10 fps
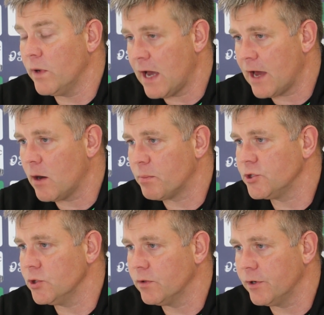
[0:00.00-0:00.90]
We had
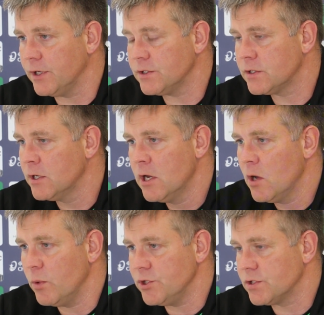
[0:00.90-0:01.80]
opportunities,
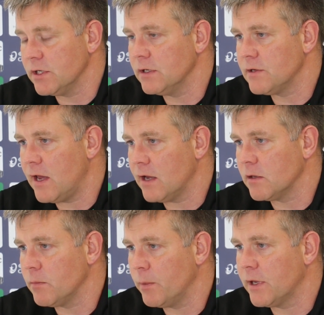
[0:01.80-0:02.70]
we just didn't take
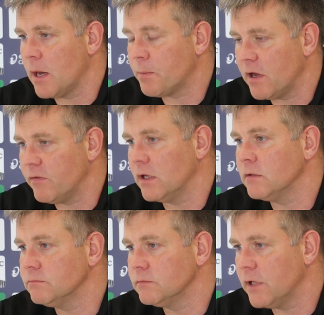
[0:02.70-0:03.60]
them, and we kept
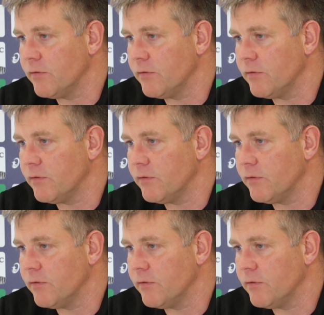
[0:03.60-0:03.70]
giving